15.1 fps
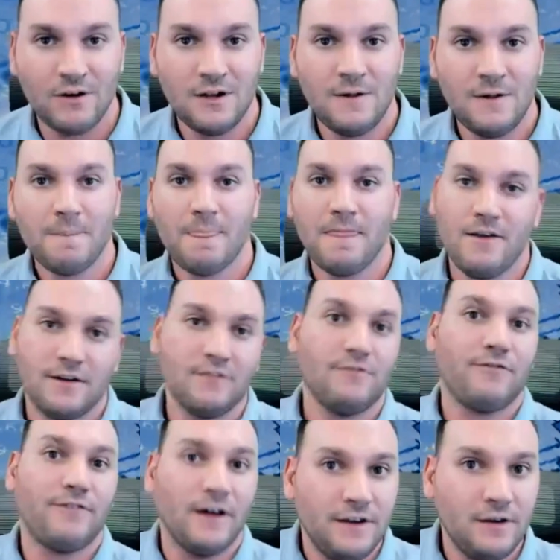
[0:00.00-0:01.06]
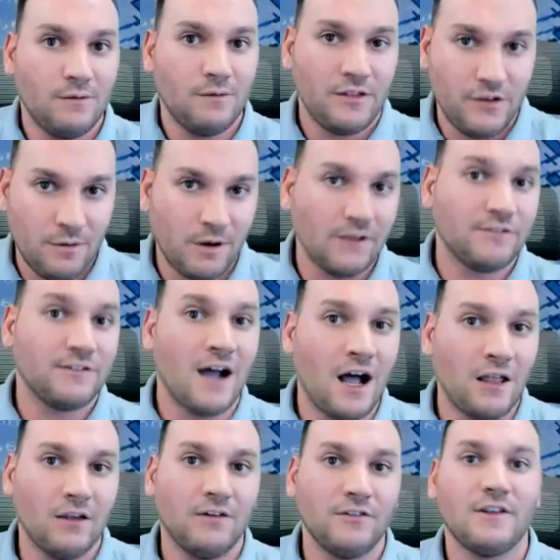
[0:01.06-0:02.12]
You can fund it with US
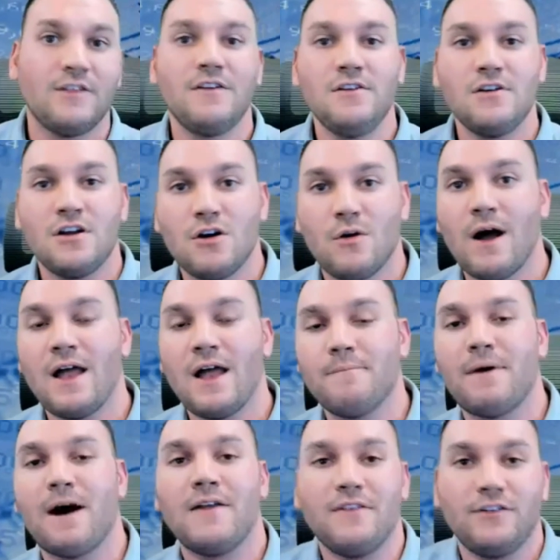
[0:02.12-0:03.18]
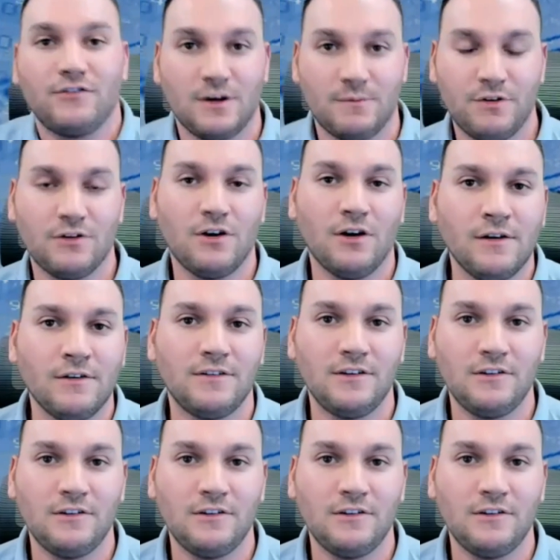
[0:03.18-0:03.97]
dollars, and then you can go ahead and buy these cryptocurrencies.